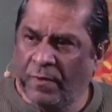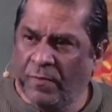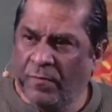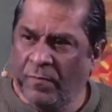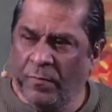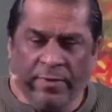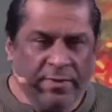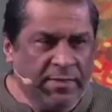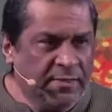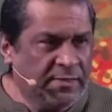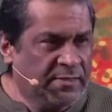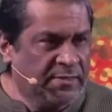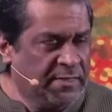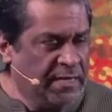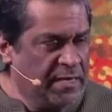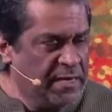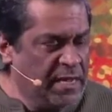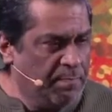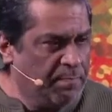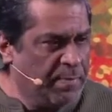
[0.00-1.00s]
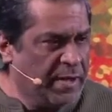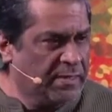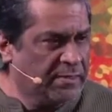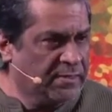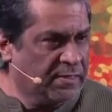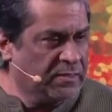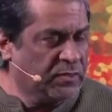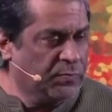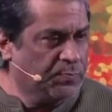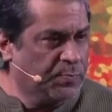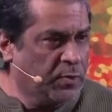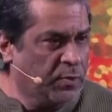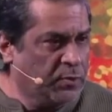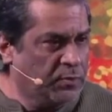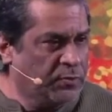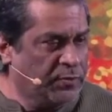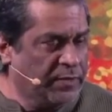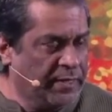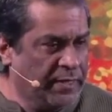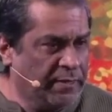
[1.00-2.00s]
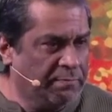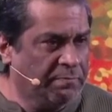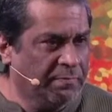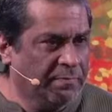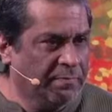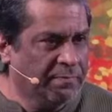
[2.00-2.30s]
When the senior pastor spoke to him,